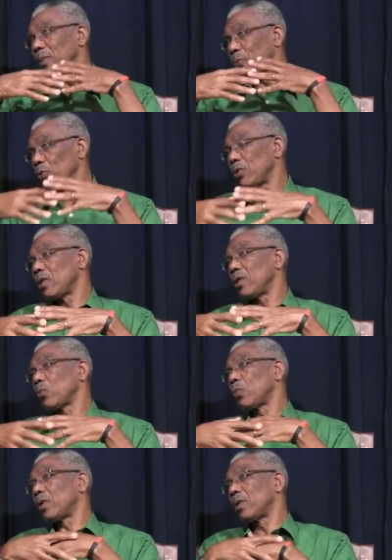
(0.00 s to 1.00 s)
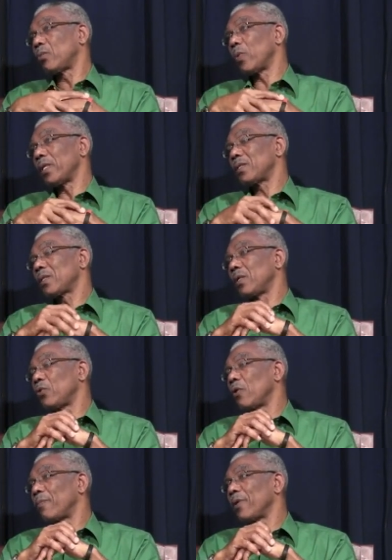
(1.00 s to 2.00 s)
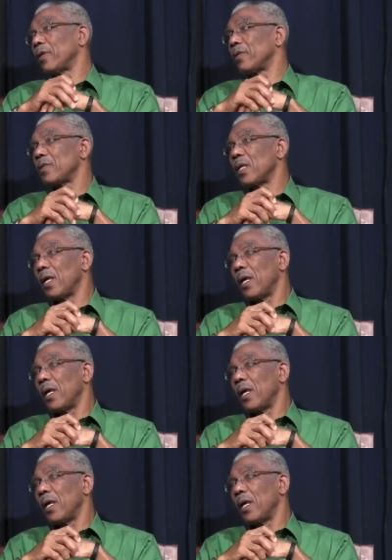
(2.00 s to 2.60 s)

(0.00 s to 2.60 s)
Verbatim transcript: The Portuguese were white skinned Europeans,